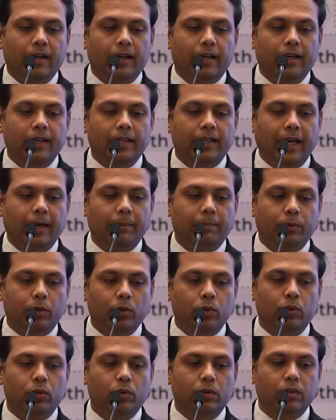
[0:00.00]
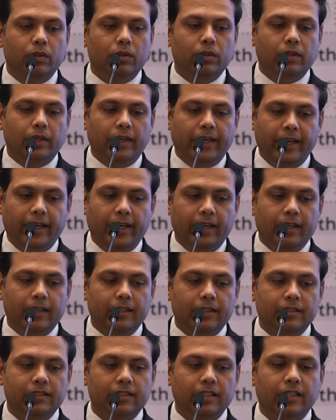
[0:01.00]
In type 2A,